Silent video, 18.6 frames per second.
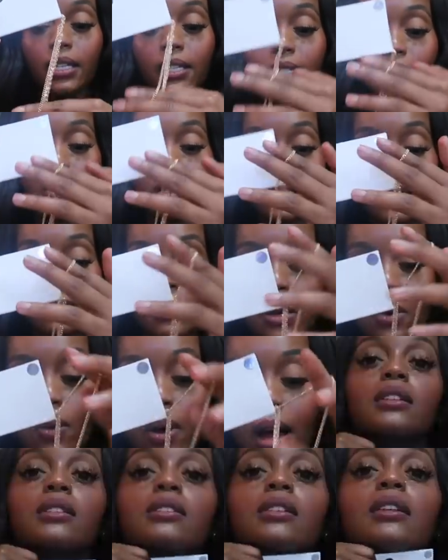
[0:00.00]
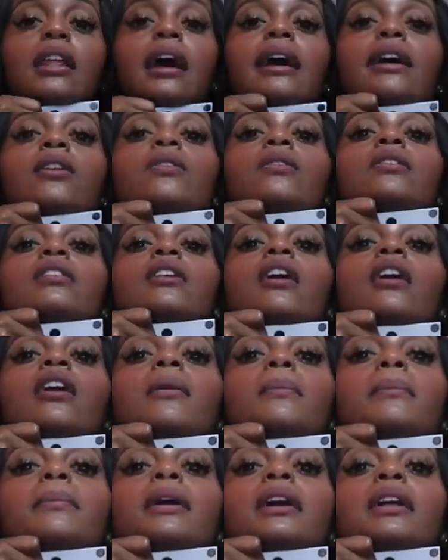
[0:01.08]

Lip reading: it. It's gonna take me a while. It's a lot going on,